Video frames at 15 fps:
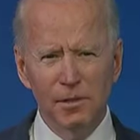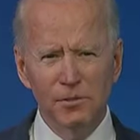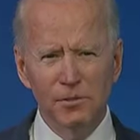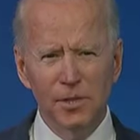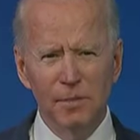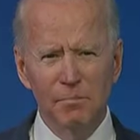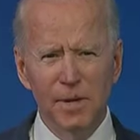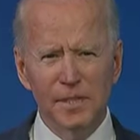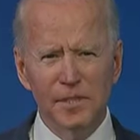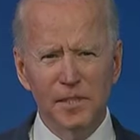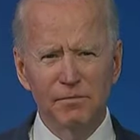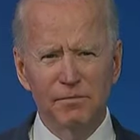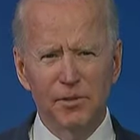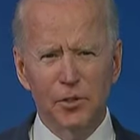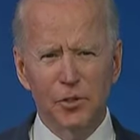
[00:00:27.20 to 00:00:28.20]
as in the midst
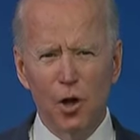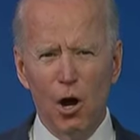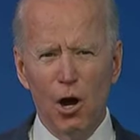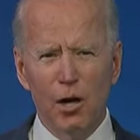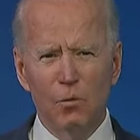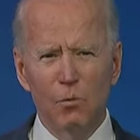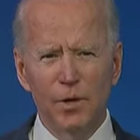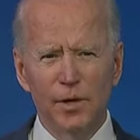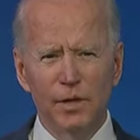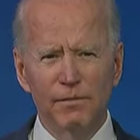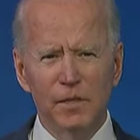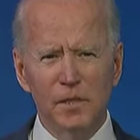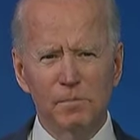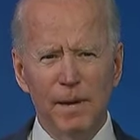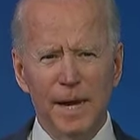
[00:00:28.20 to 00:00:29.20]
of the dark winter of
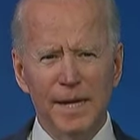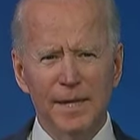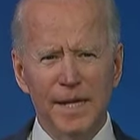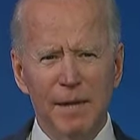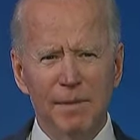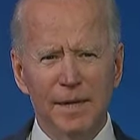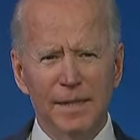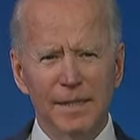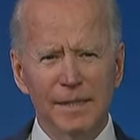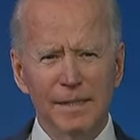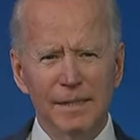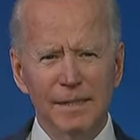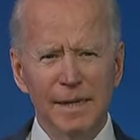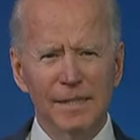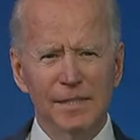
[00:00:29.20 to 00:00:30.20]
this pandemic,
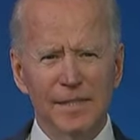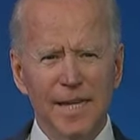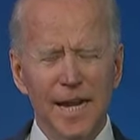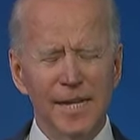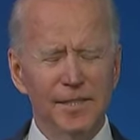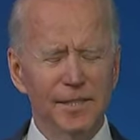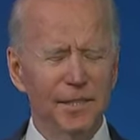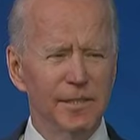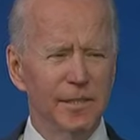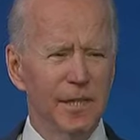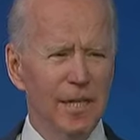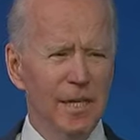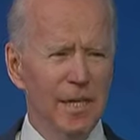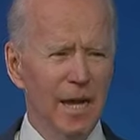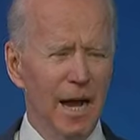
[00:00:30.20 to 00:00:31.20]
as cases,
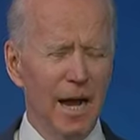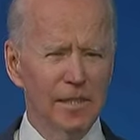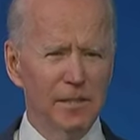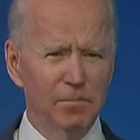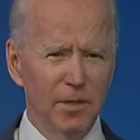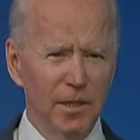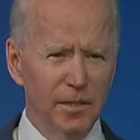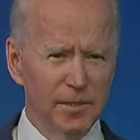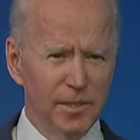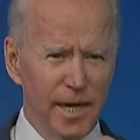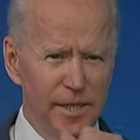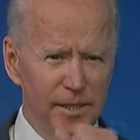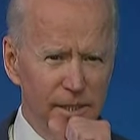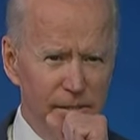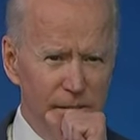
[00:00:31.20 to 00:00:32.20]

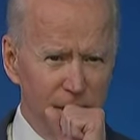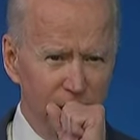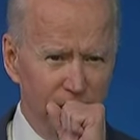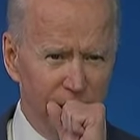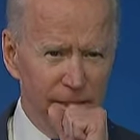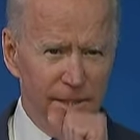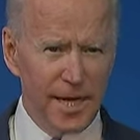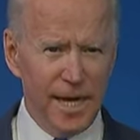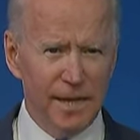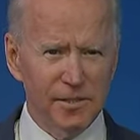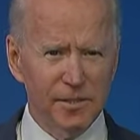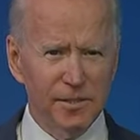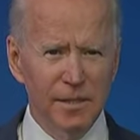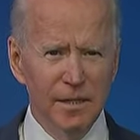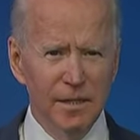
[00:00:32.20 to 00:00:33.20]
hospitalizations, and
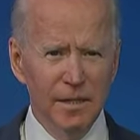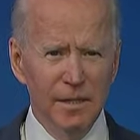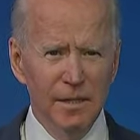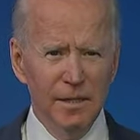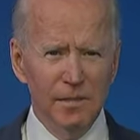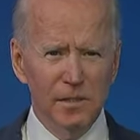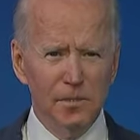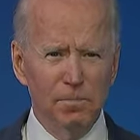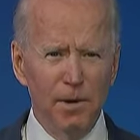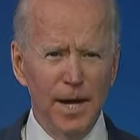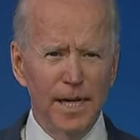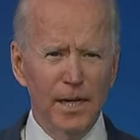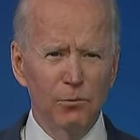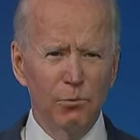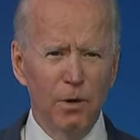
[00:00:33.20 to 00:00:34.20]
deaths
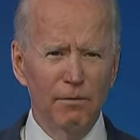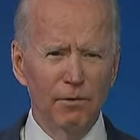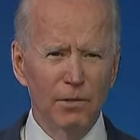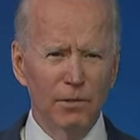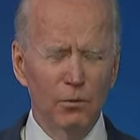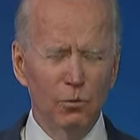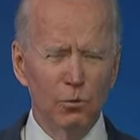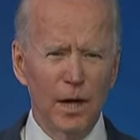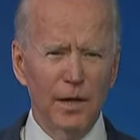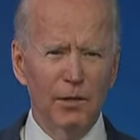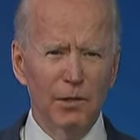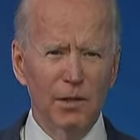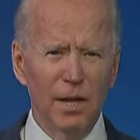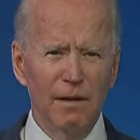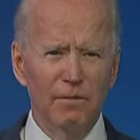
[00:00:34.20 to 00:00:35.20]
spike at
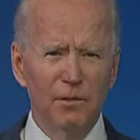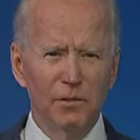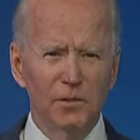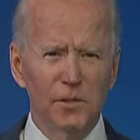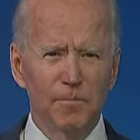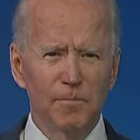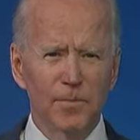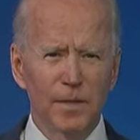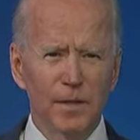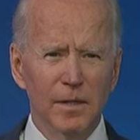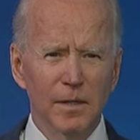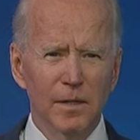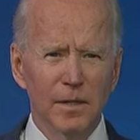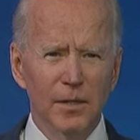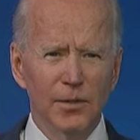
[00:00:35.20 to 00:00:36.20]
record levels,
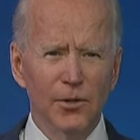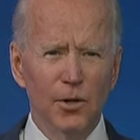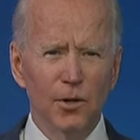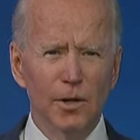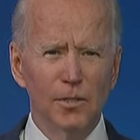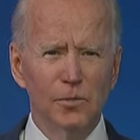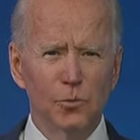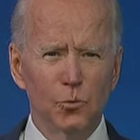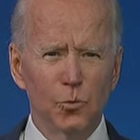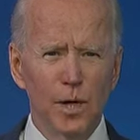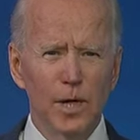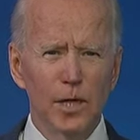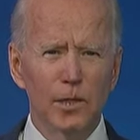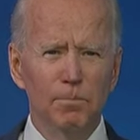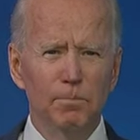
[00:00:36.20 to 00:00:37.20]
there is
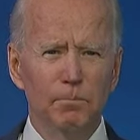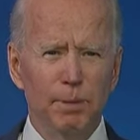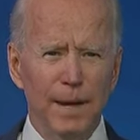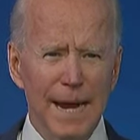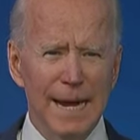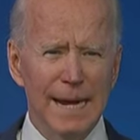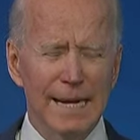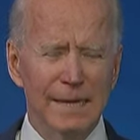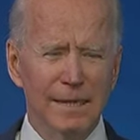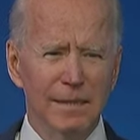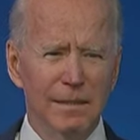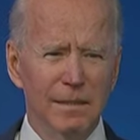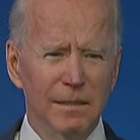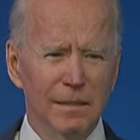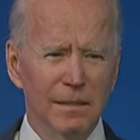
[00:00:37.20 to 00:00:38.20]
real pain
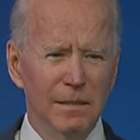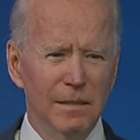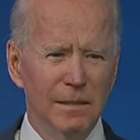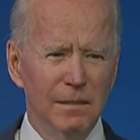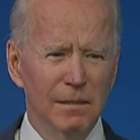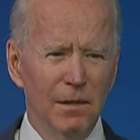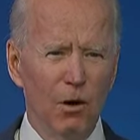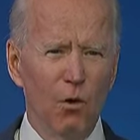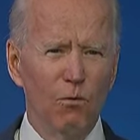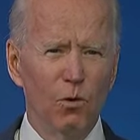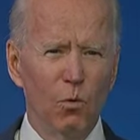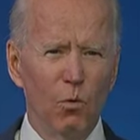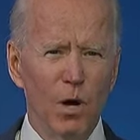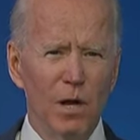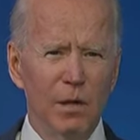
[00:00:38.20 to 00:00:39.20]

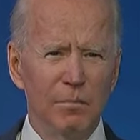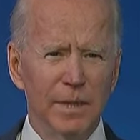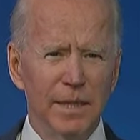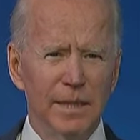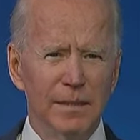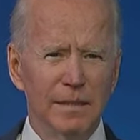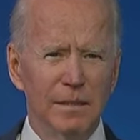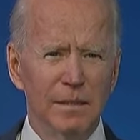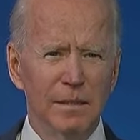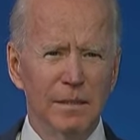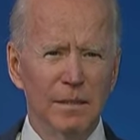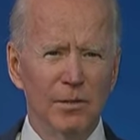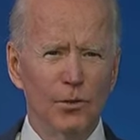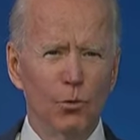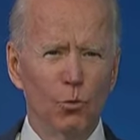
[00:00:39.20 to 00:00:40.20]
overwhelming
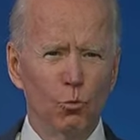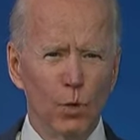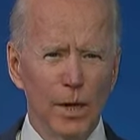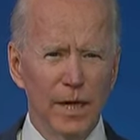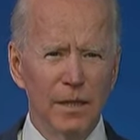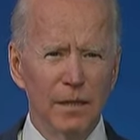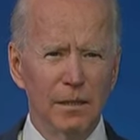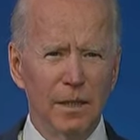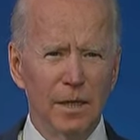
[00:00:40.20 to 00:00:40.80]
the real